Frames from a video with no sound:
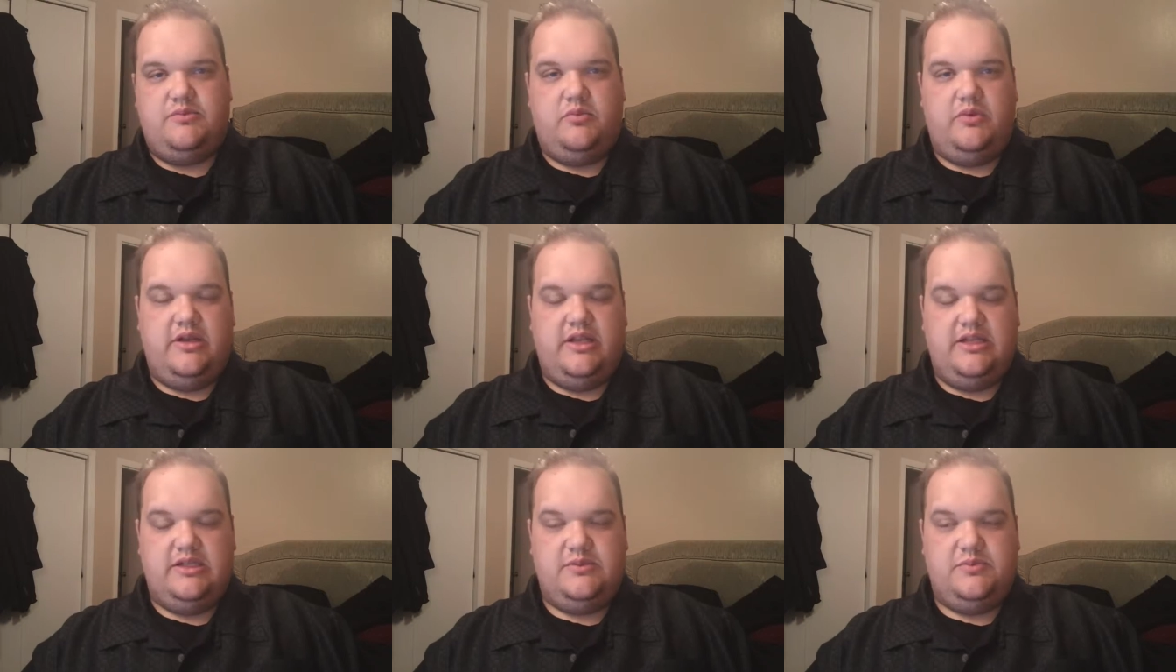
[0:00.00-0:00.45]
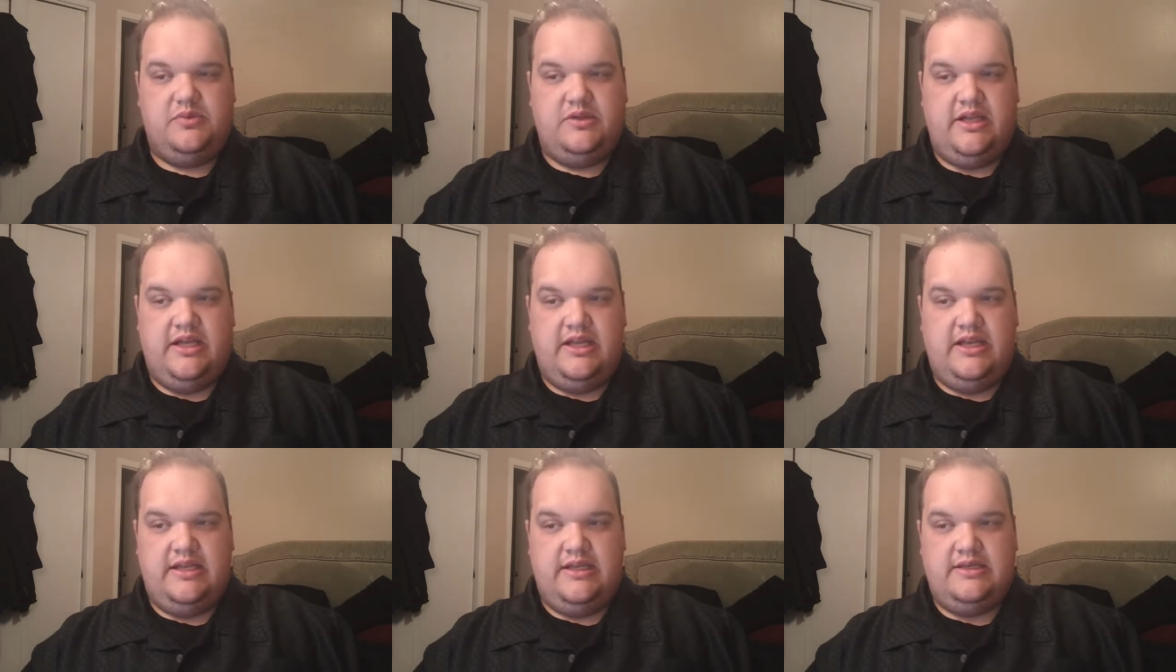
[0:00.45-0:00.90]
what his
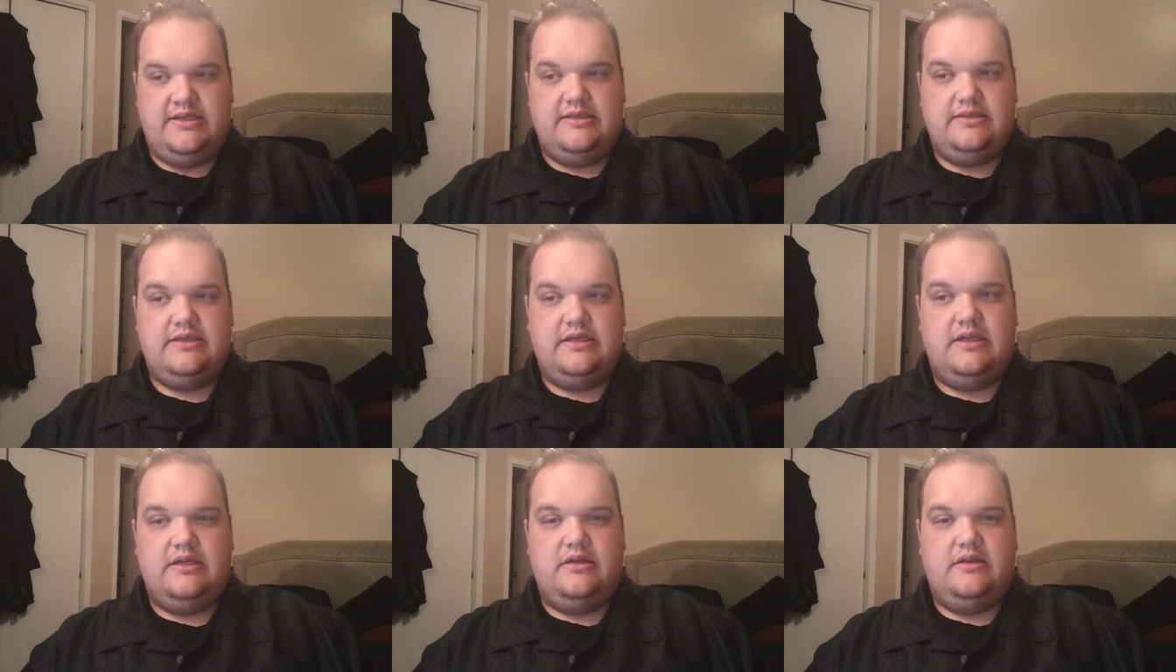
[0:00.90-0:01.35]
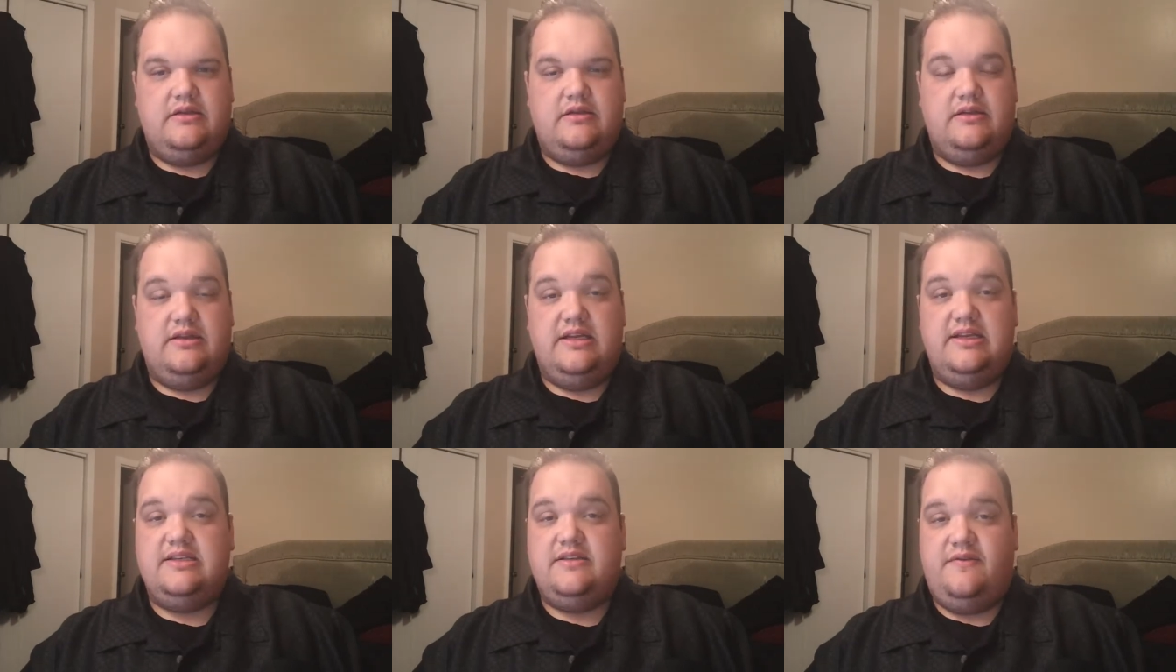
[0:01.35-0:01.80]
plan is,
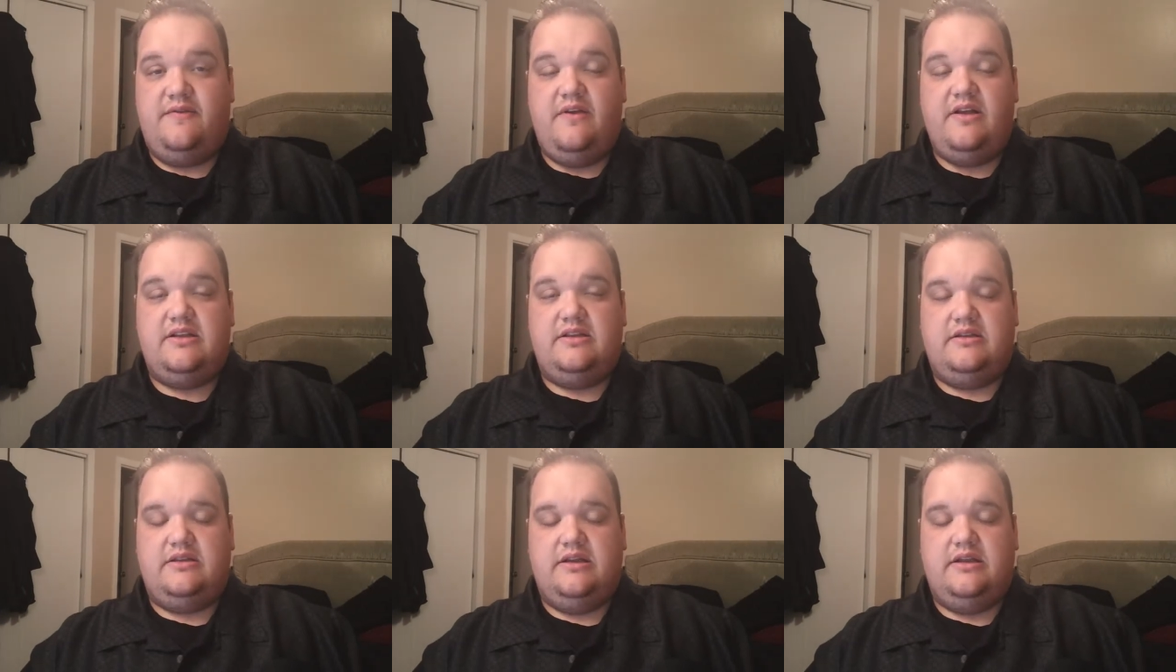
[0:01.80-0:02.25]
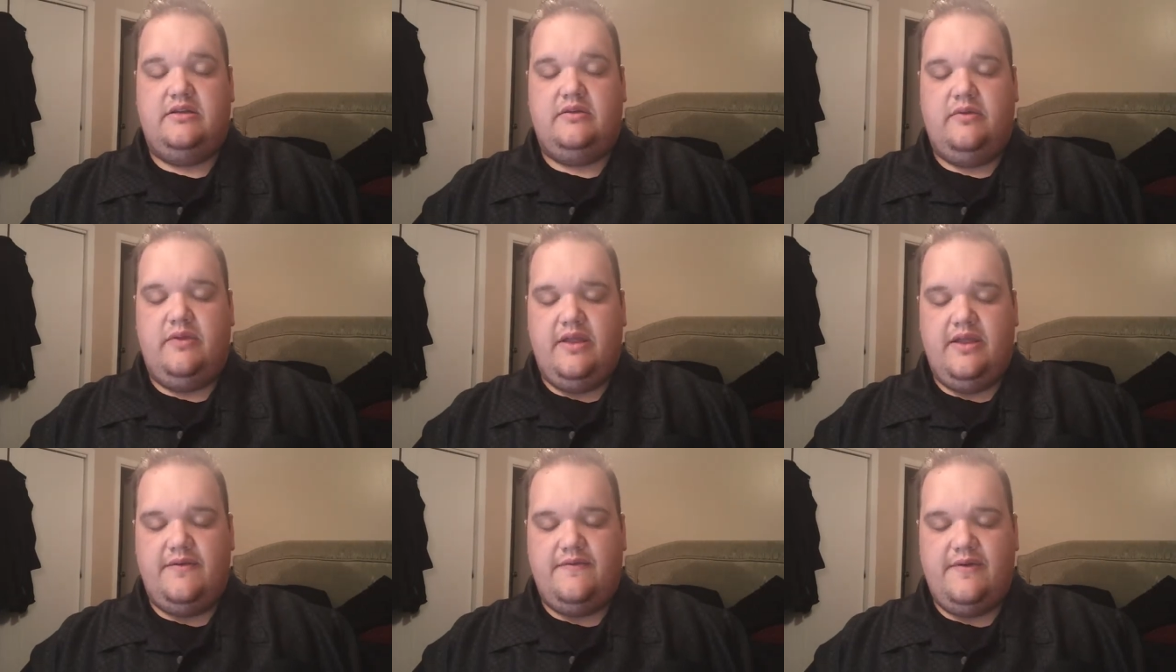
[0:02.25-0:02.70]
these event
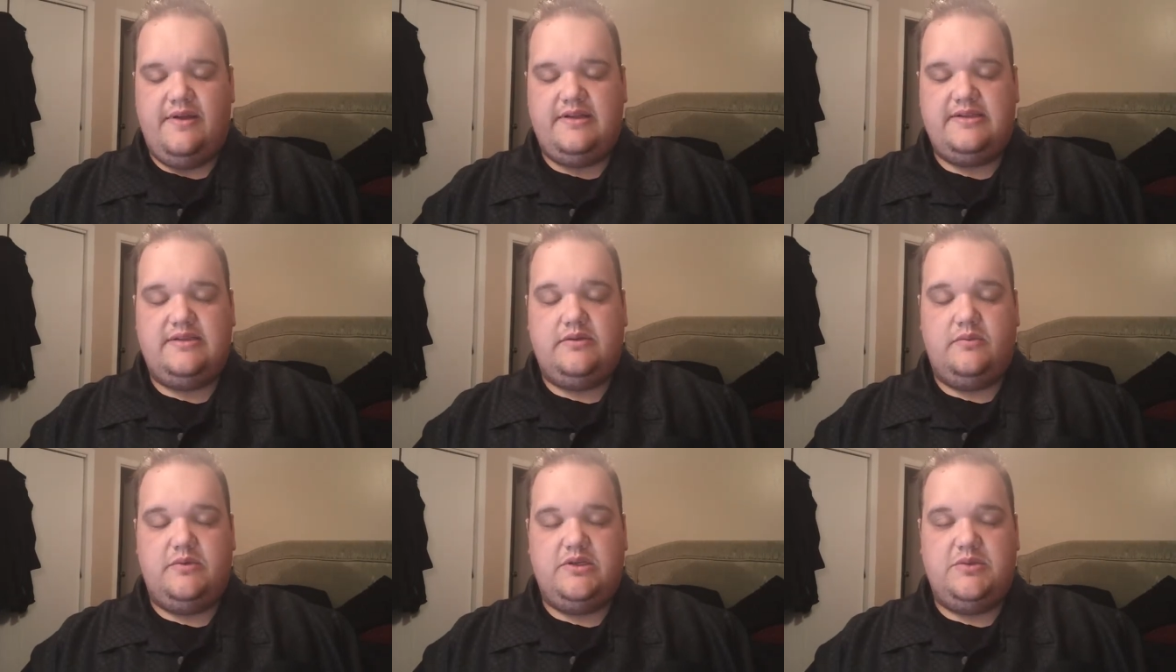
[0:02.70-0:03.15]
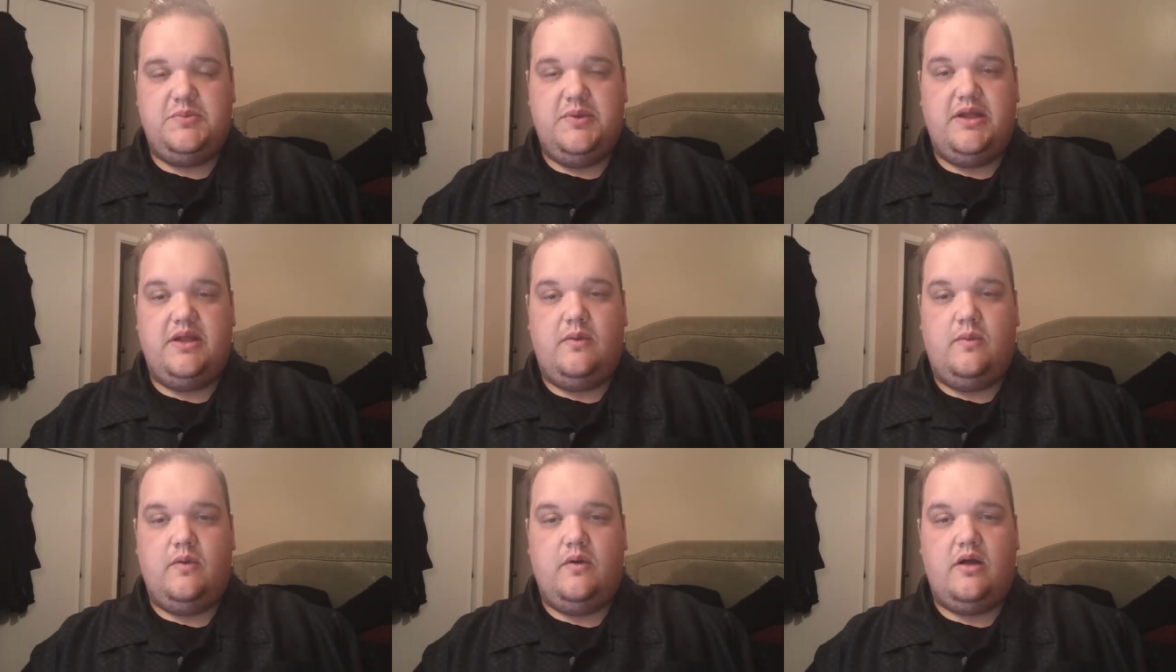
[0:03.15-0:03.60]
the events that we
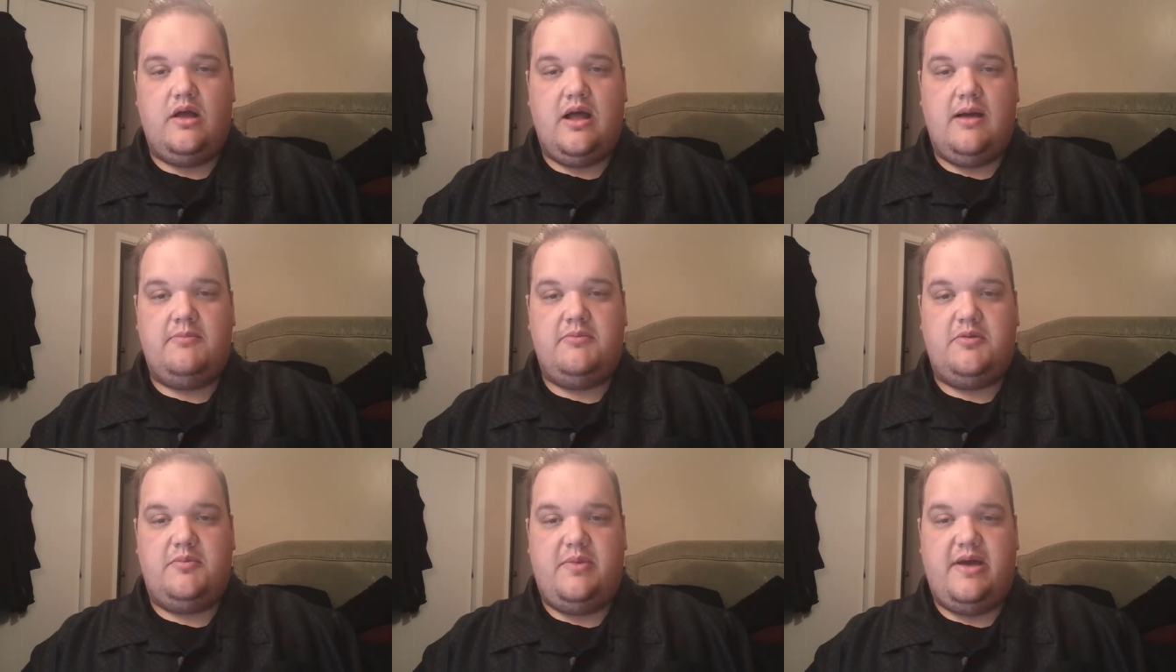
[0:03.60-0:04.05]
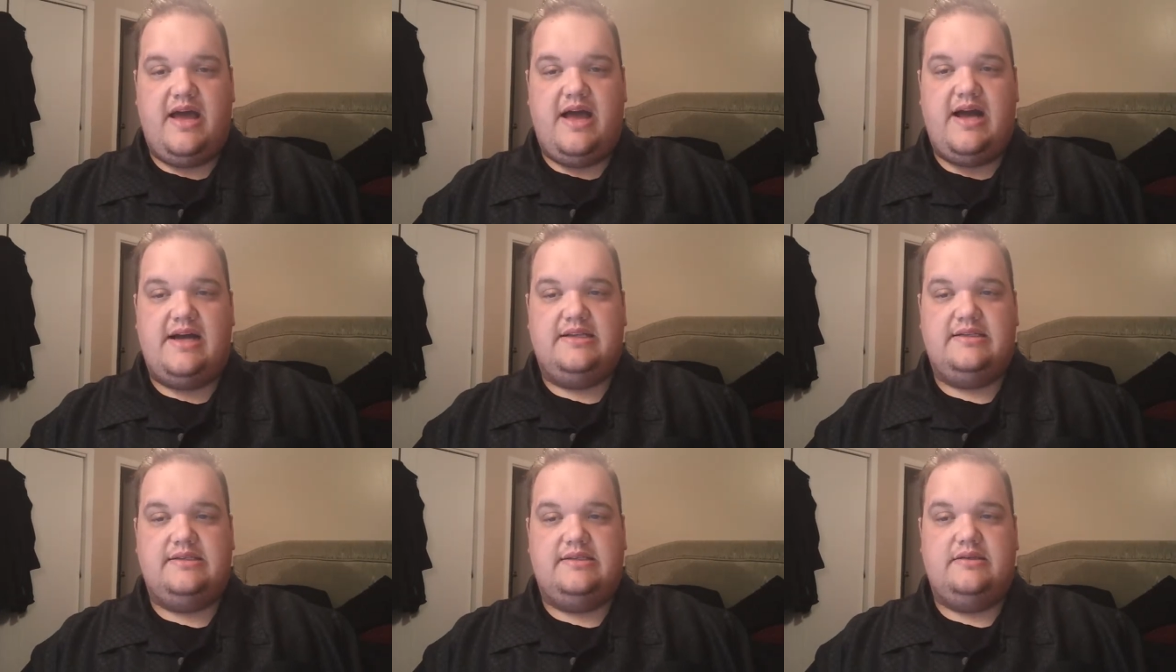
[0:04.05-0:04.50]
speak will come to
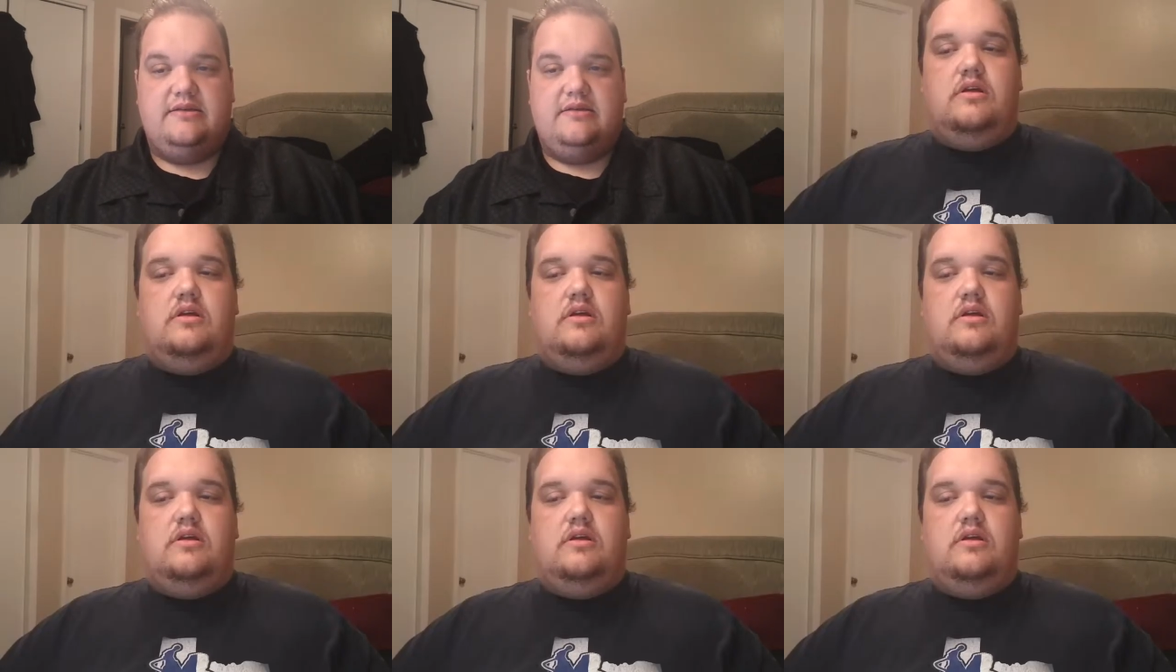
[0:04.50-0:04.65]
pass.